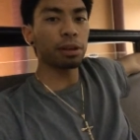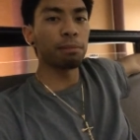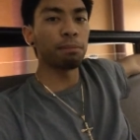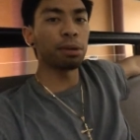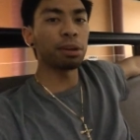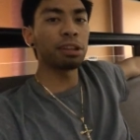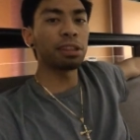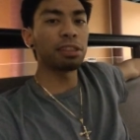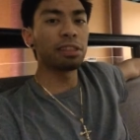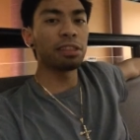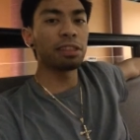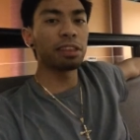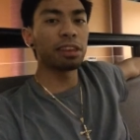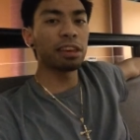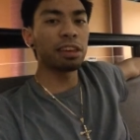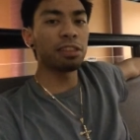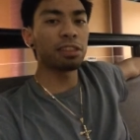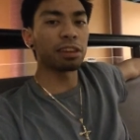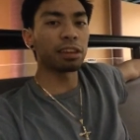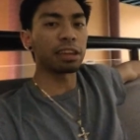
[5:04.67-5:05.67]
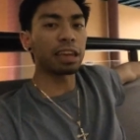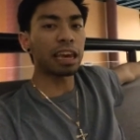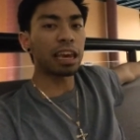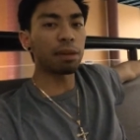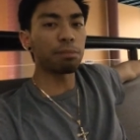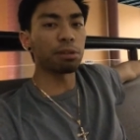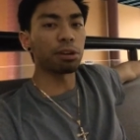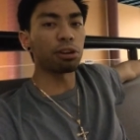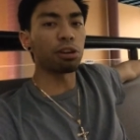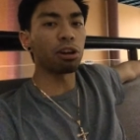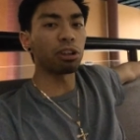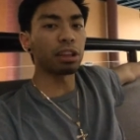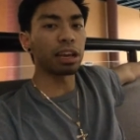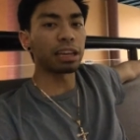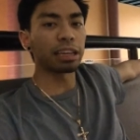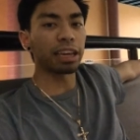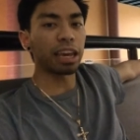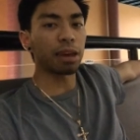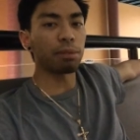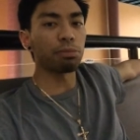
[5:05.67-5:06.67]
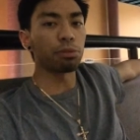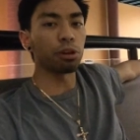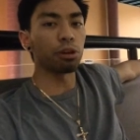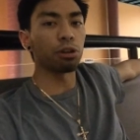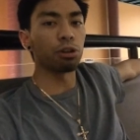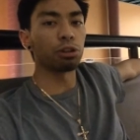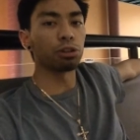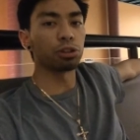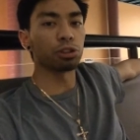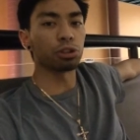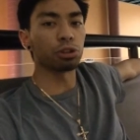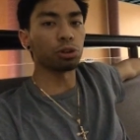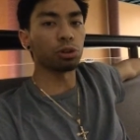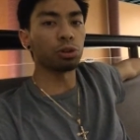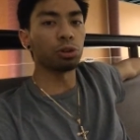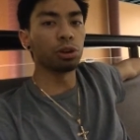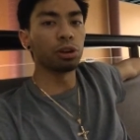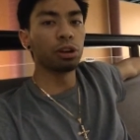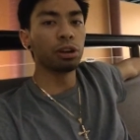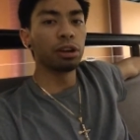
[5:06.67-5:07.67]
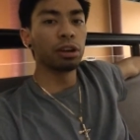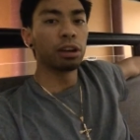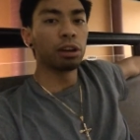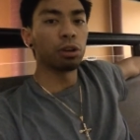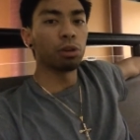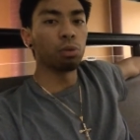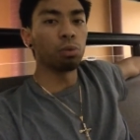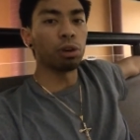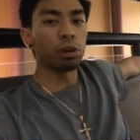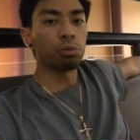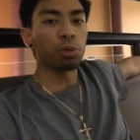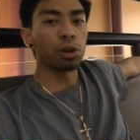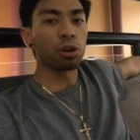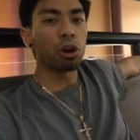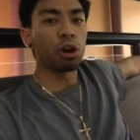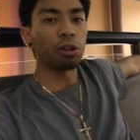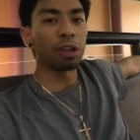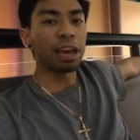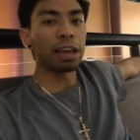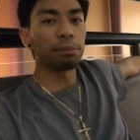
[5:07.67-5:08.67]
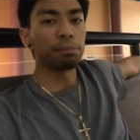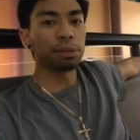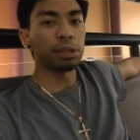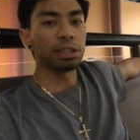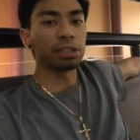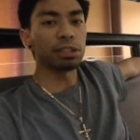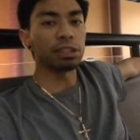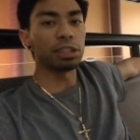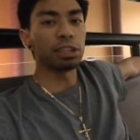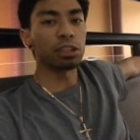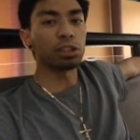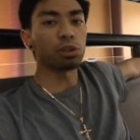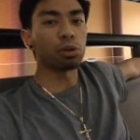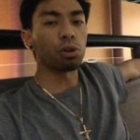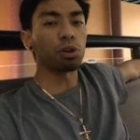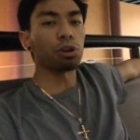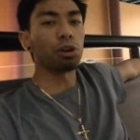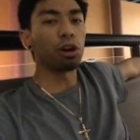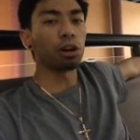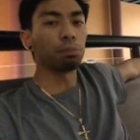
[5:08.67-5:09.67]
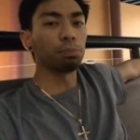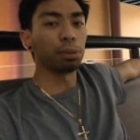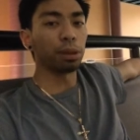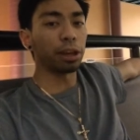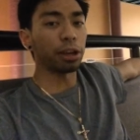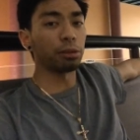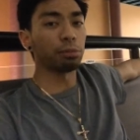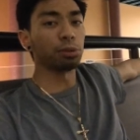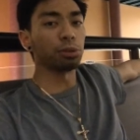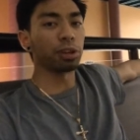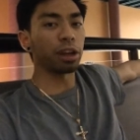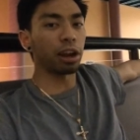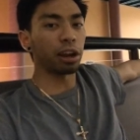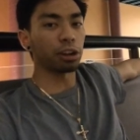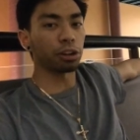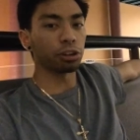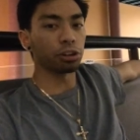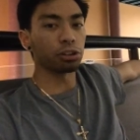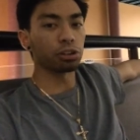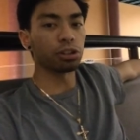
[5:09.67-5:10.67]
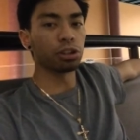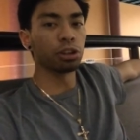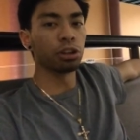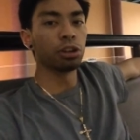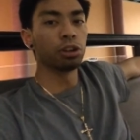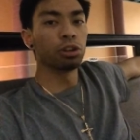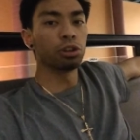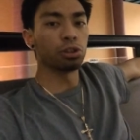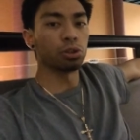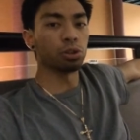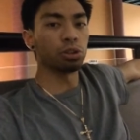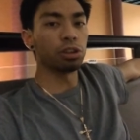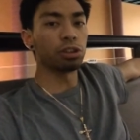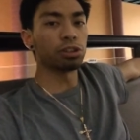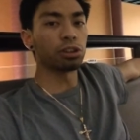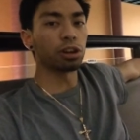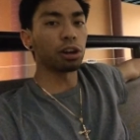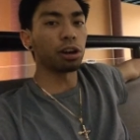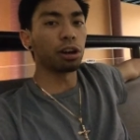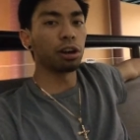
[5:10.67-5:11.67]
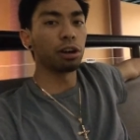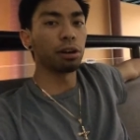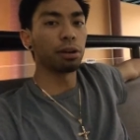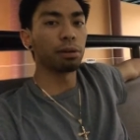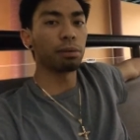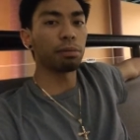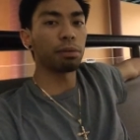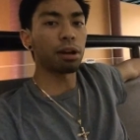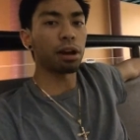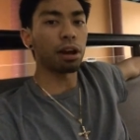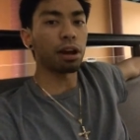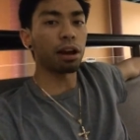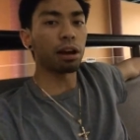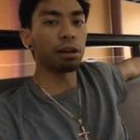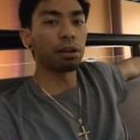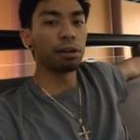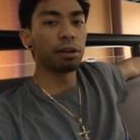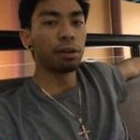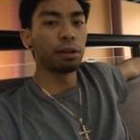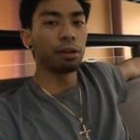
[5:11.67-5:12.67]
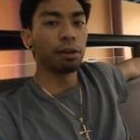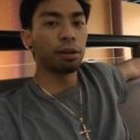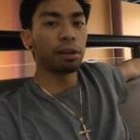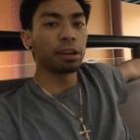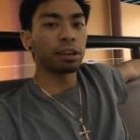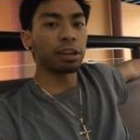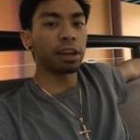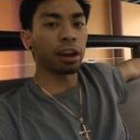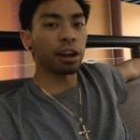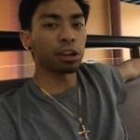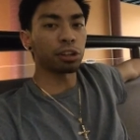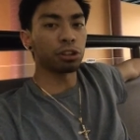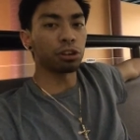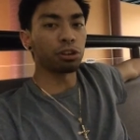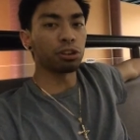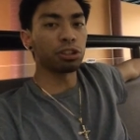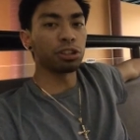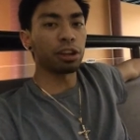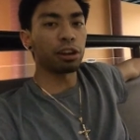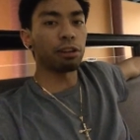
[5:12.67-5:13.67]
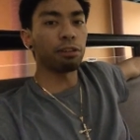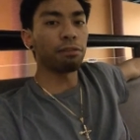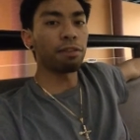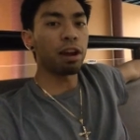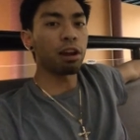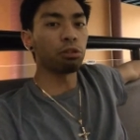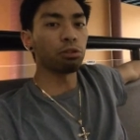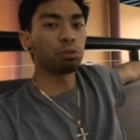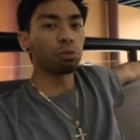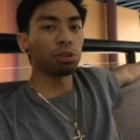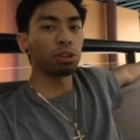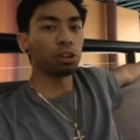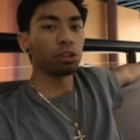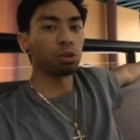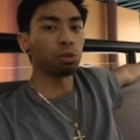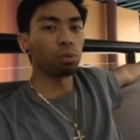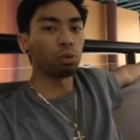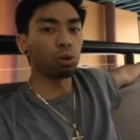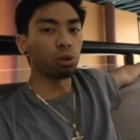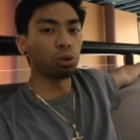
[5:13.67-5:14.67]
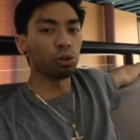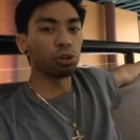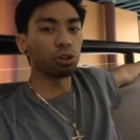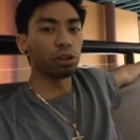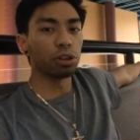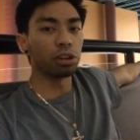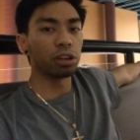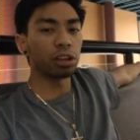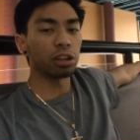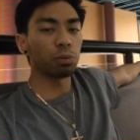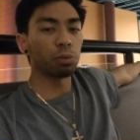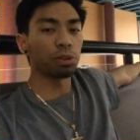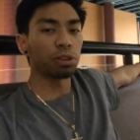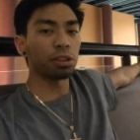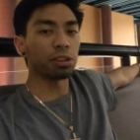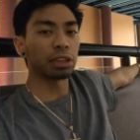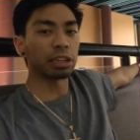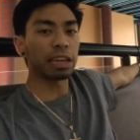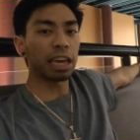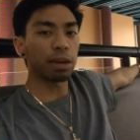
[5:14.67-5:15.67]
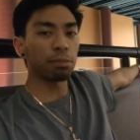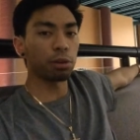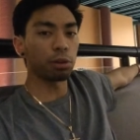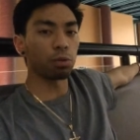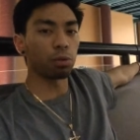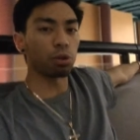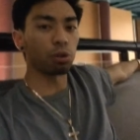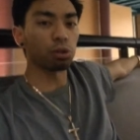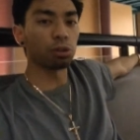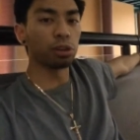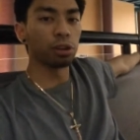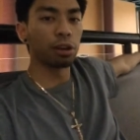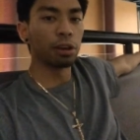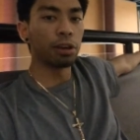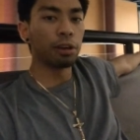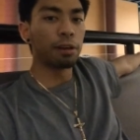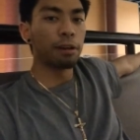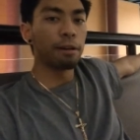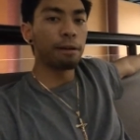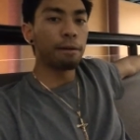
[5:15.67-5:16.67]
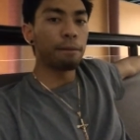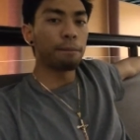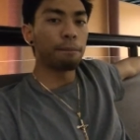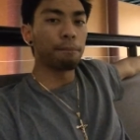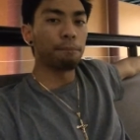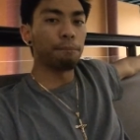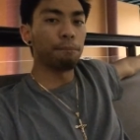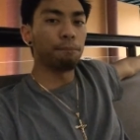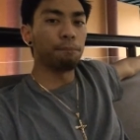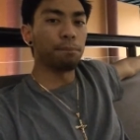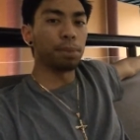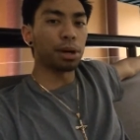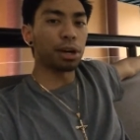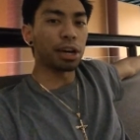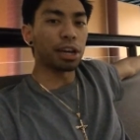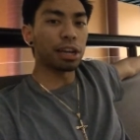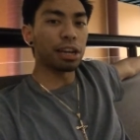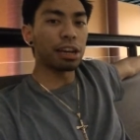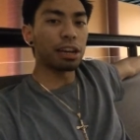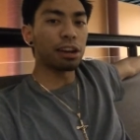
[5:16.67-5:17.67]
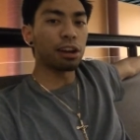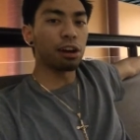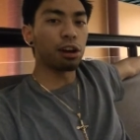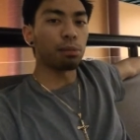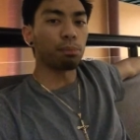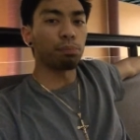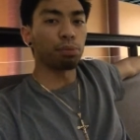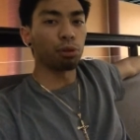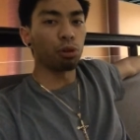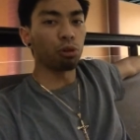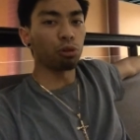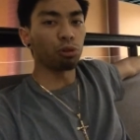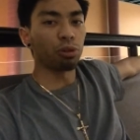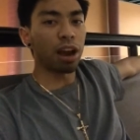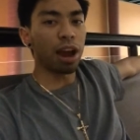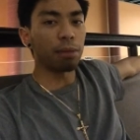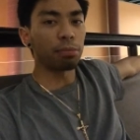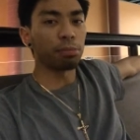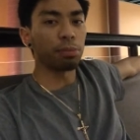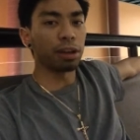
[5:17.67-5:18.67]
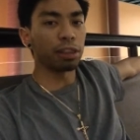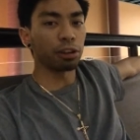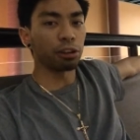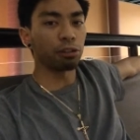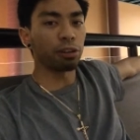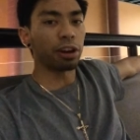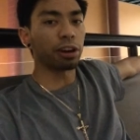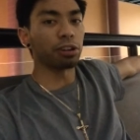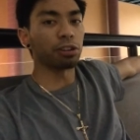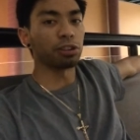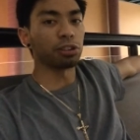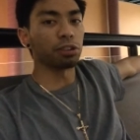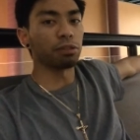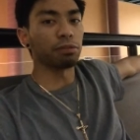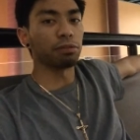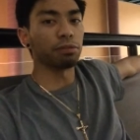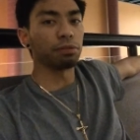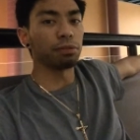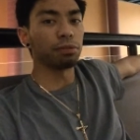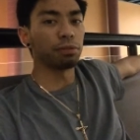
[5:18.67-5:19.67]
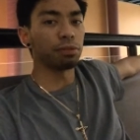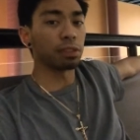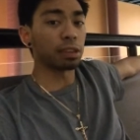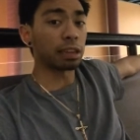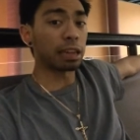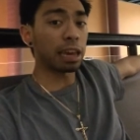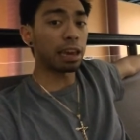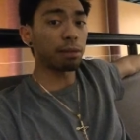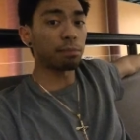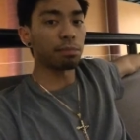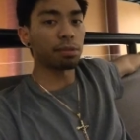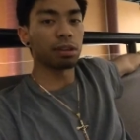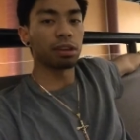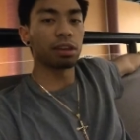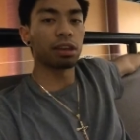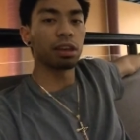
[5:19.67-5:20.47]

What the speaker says: But in the game, in an online game, there are also what we call NPCs, or non-playable characters. So these are characters that are found within the world, within the gaming world, but are programmed by the creators of the game.